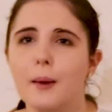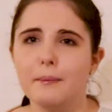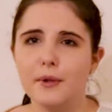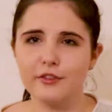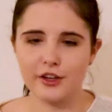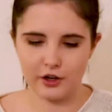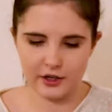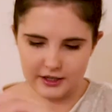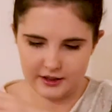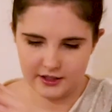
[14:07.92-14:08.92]
Moving
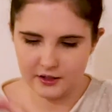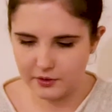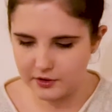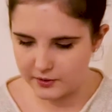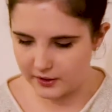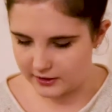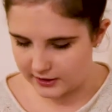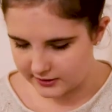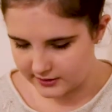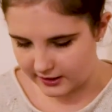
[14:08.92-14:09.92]
on, I think we're on to our
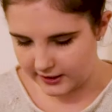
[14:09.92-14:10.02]
last